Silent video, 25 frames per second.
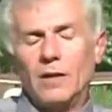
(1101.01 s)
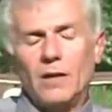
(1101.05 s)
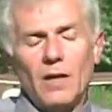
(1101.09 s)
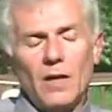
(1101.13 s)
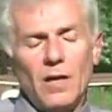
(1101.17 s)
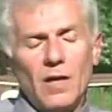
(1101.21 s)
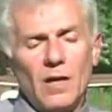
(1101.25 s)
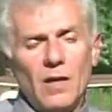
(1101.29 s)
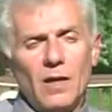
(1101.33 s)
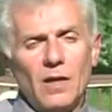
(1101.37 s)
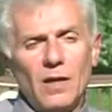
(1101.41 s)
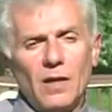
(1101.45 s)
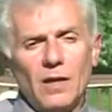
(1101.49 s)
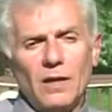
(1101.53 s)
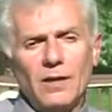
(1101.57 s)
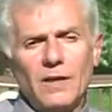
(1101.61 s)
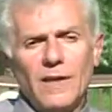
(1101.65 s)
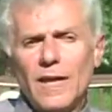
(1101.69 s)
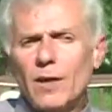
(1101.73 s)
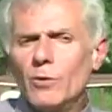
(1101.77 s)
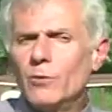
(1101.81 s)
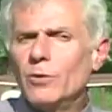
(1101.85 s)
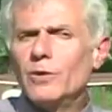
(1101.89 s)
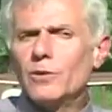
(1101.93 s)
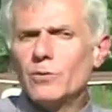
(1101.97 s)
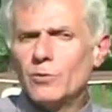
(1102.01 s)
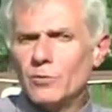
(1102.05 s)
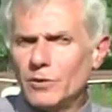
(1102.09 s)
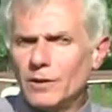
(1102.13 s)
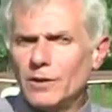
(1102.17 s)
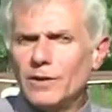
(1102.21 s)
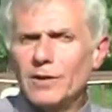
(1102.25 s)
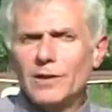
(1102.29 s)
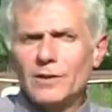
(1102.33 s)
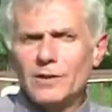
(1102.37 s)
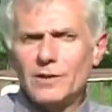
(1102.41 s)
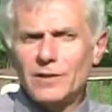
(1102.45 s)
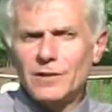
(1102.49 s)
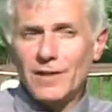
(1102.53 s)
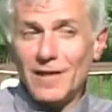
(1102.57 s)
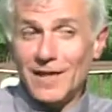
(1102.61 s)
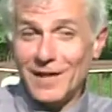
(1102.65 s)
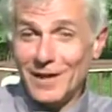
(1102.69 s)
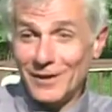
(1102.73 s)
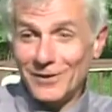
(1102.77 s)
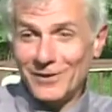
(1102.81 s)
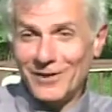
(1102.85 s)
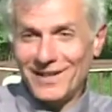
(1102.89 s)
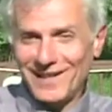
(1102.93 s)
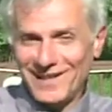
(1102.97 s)
And that was really
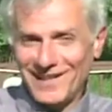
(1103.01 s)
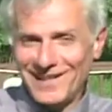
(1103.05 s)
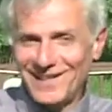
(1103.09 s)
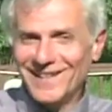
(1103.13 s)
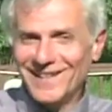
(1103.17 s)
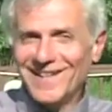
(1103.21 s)
scary.